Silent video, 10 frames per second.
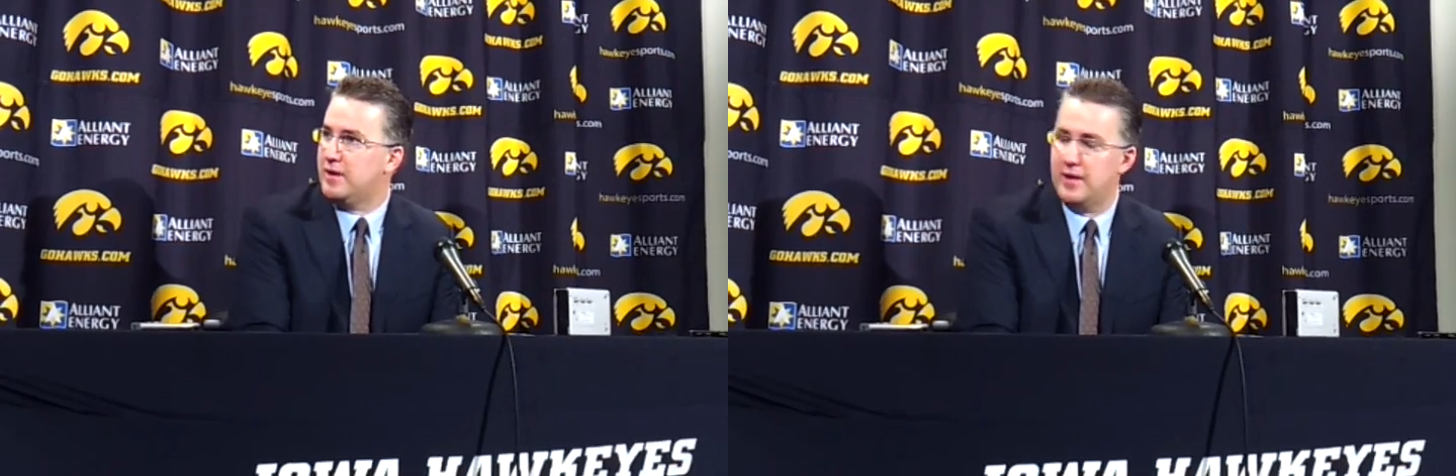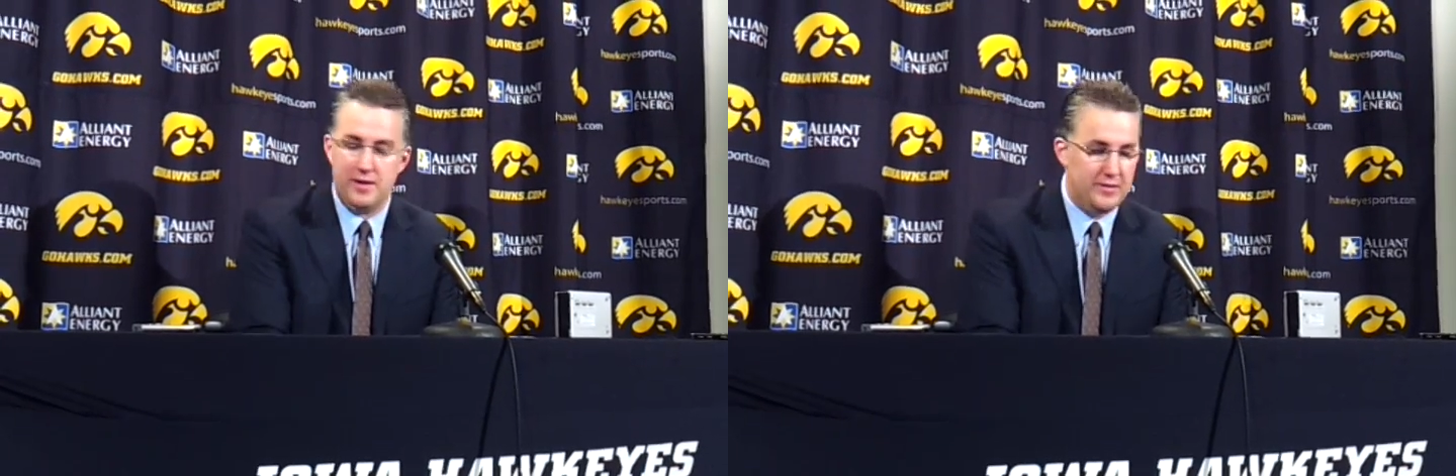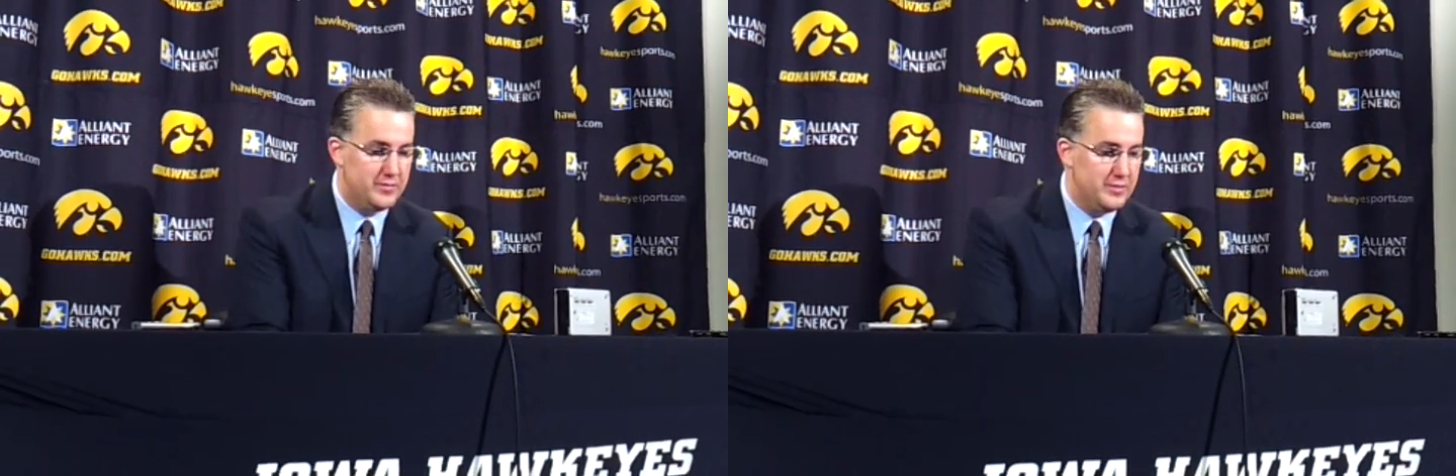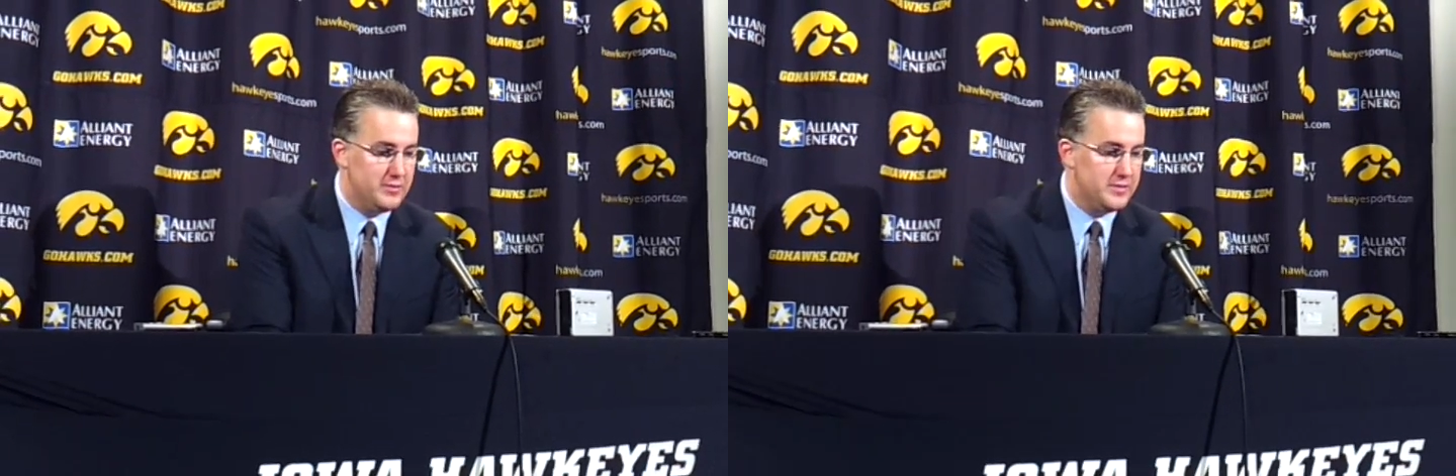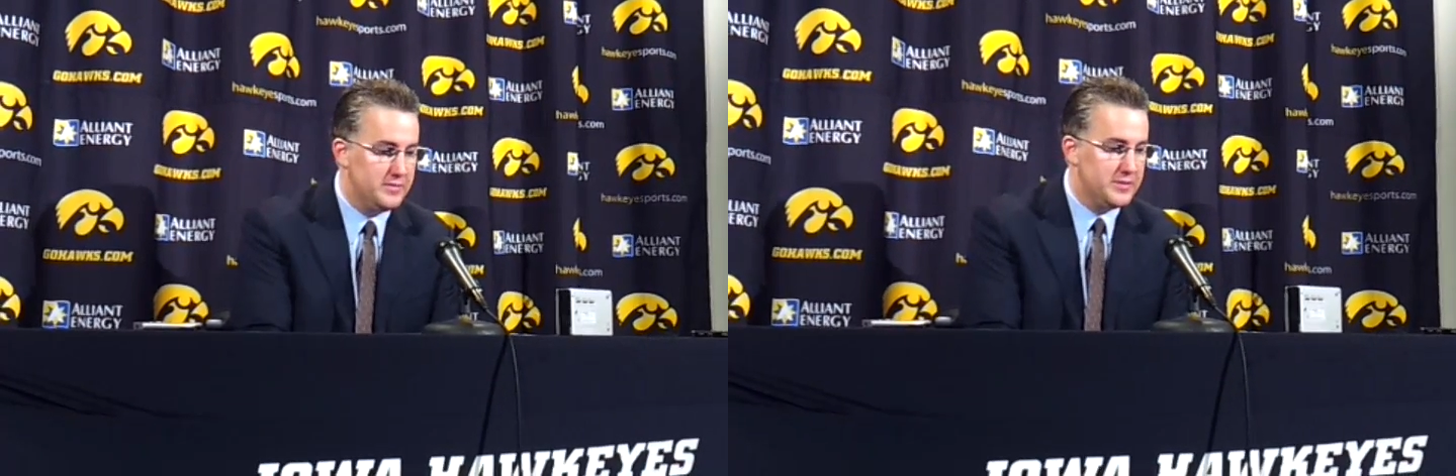And it
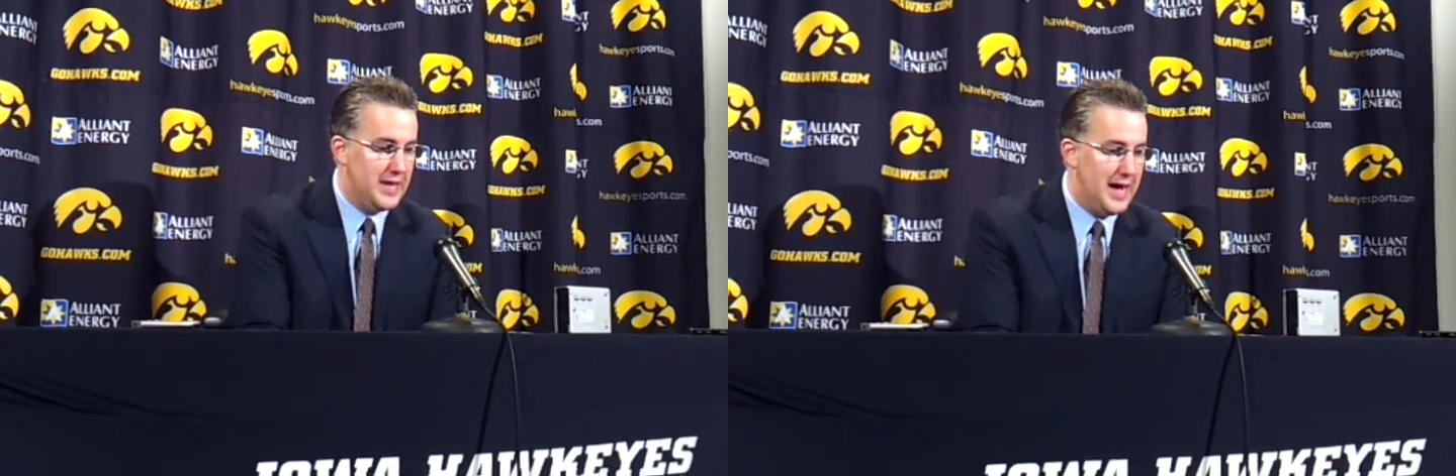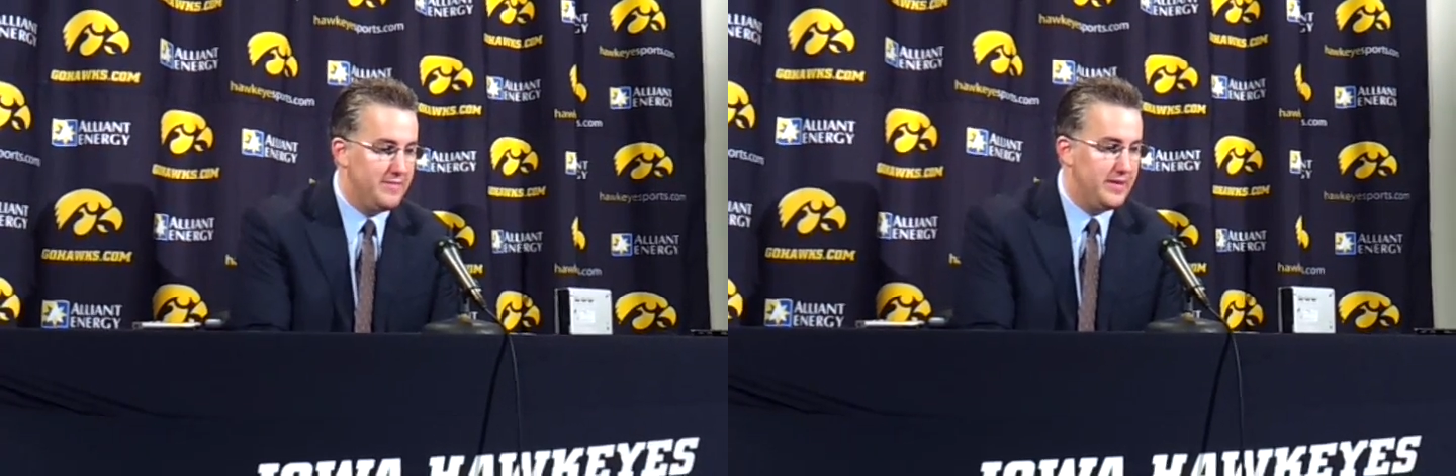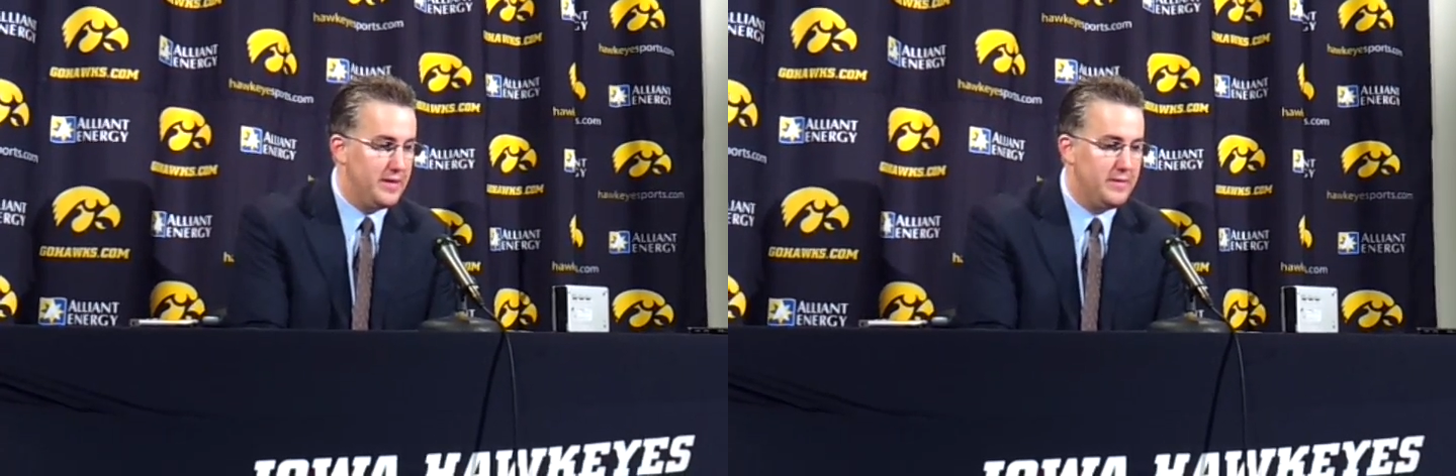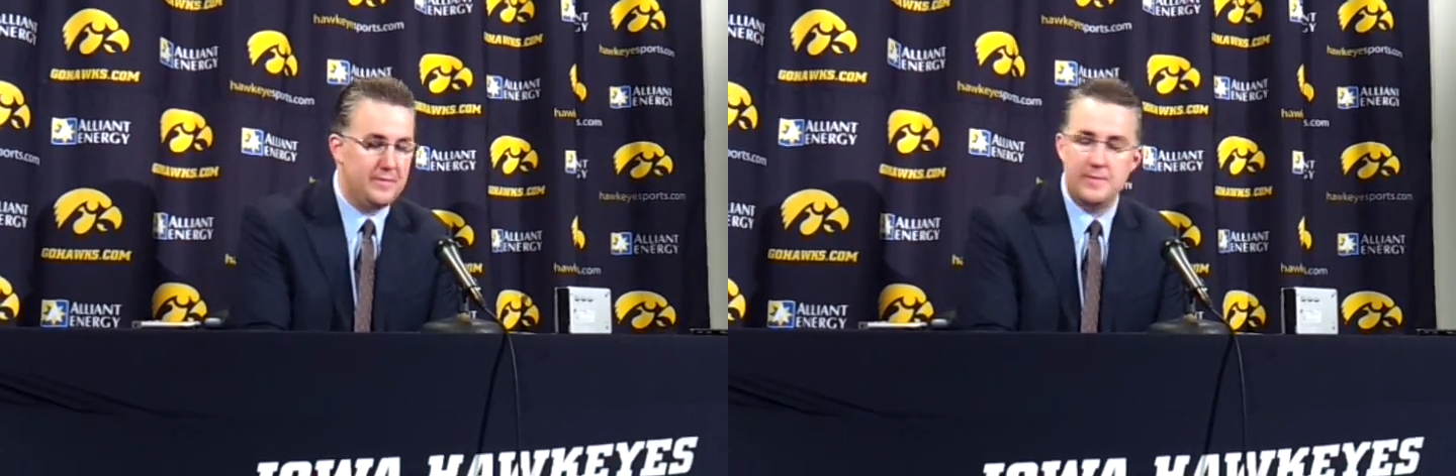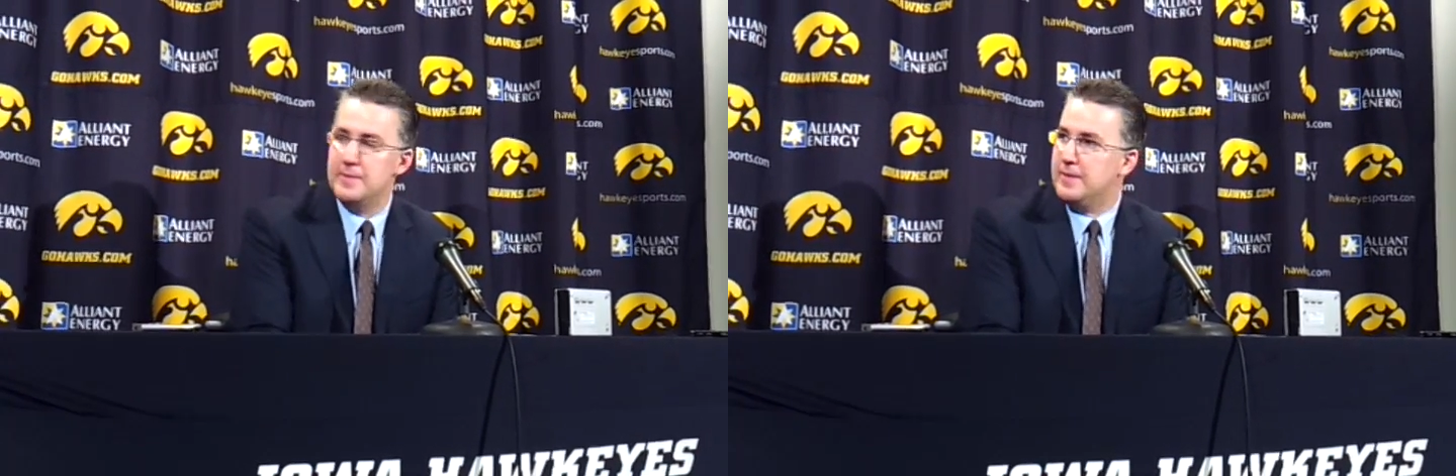was hot in
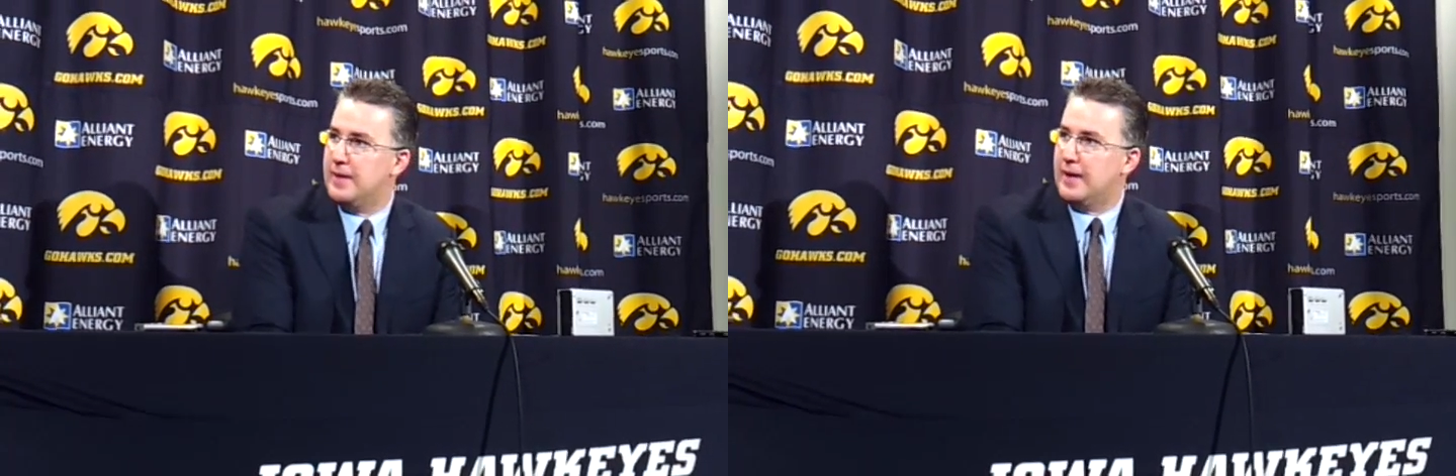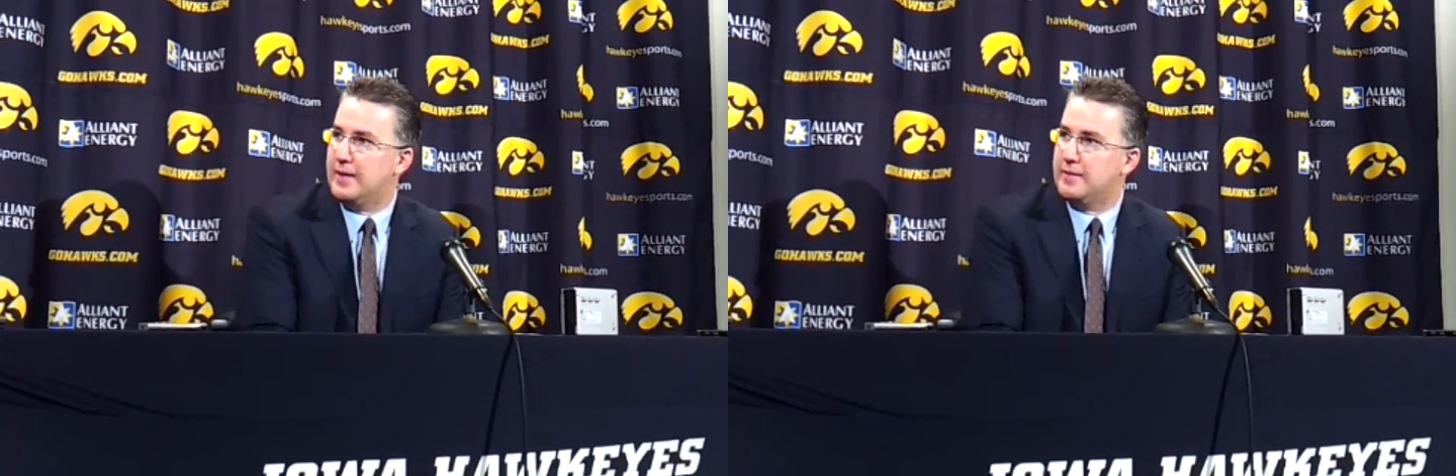there,